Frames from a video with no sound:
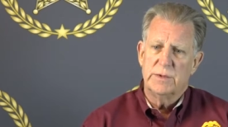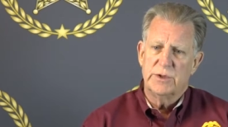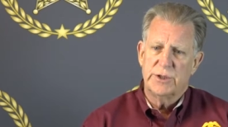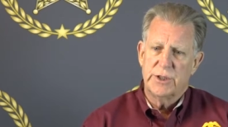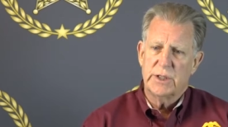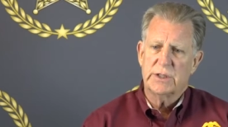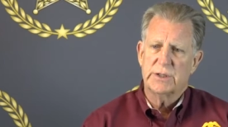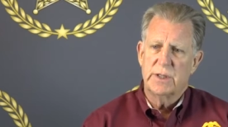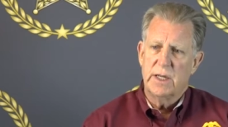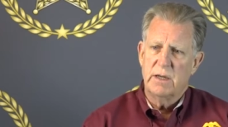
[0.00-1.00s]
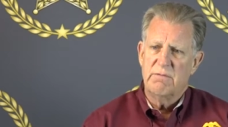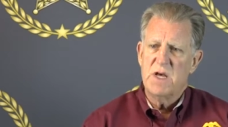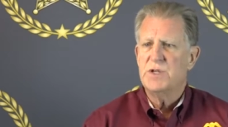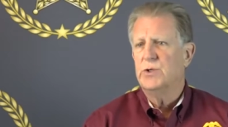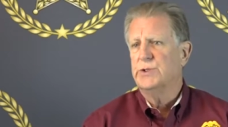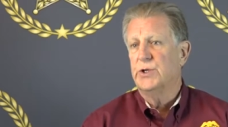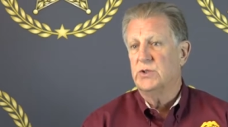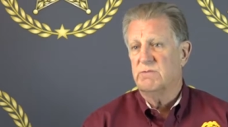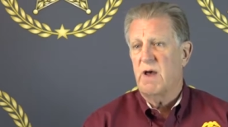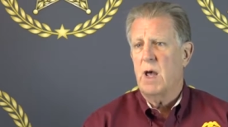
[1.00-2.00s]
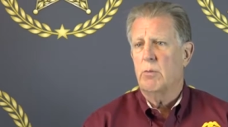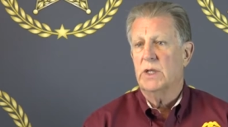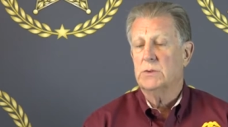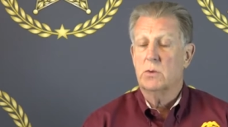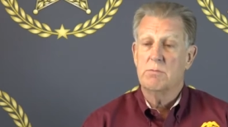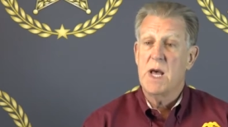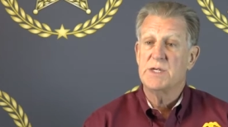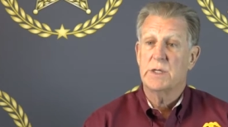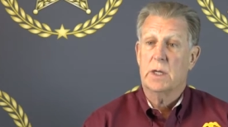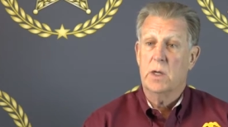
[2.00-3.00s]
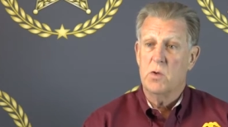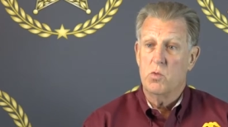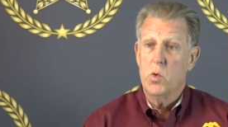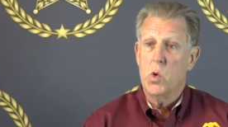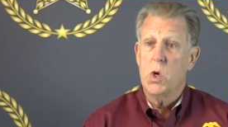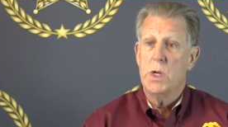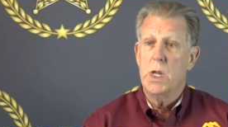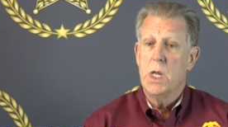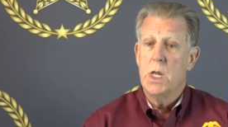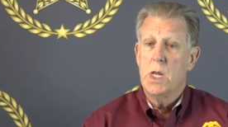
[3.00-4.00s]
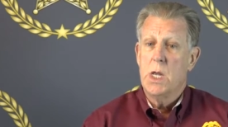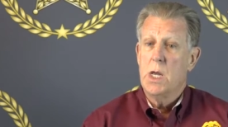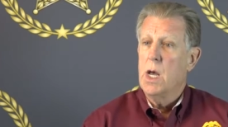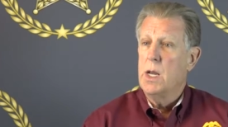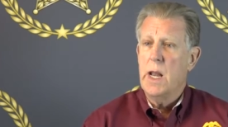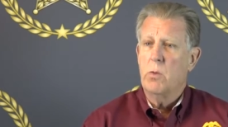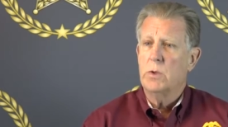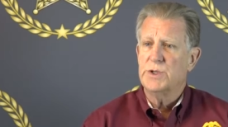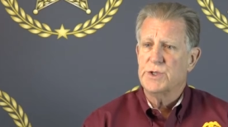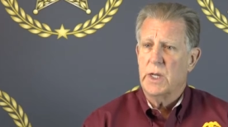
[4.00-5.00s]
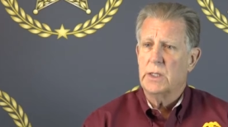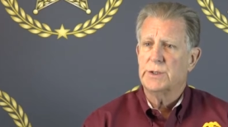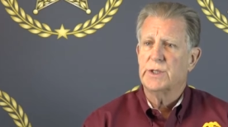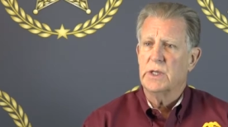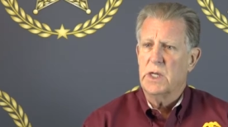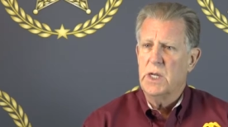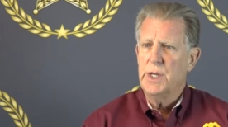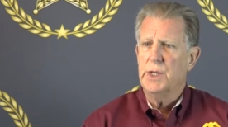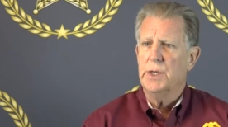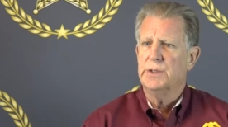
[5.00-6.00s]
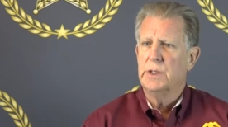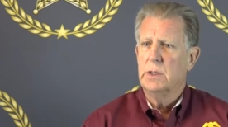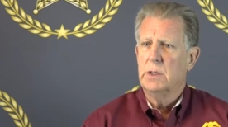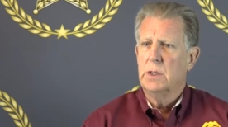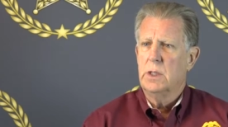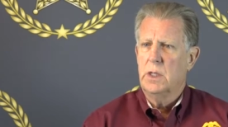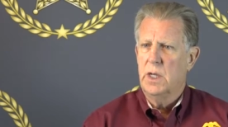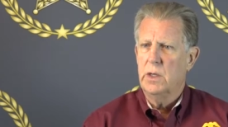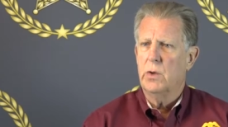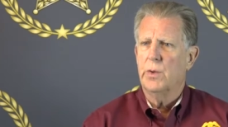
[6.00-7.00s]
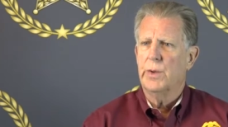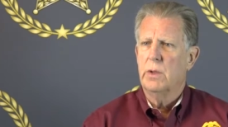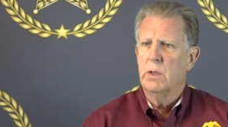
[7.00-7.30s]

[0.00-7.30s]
6 individuals whose families were basically ruined, and they were just innocent kids killed